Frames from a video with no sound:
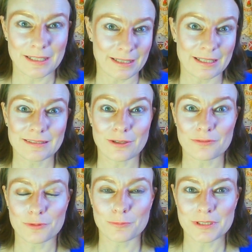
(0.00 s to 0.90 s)
Thanks a
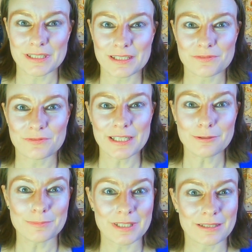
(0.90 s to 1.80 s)
lot for watching this video,
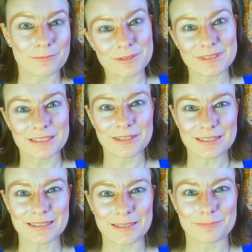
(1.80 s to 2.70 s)
and we'll see you
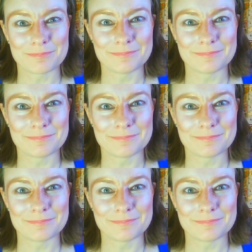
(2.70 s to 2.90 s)
next time.